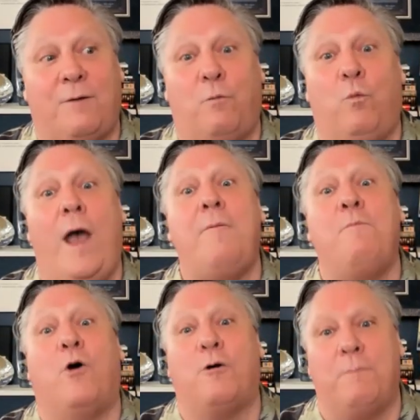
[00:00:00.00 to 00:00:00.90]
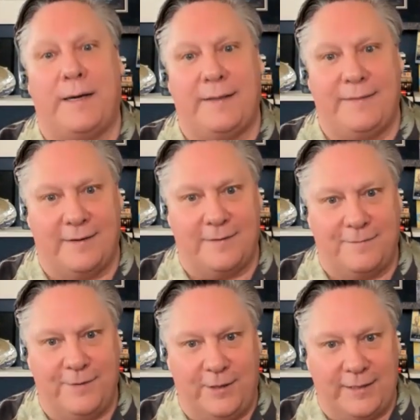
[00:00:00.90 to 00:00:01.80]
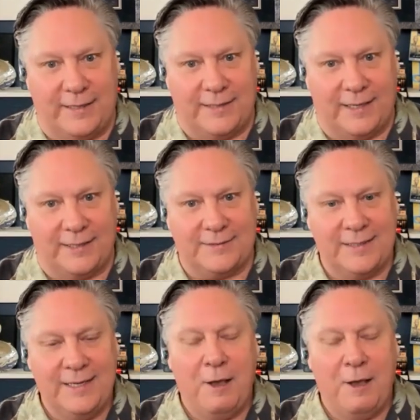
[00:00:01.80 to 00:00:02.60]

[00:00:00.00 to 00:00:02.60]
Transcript: way more money than an affiliate does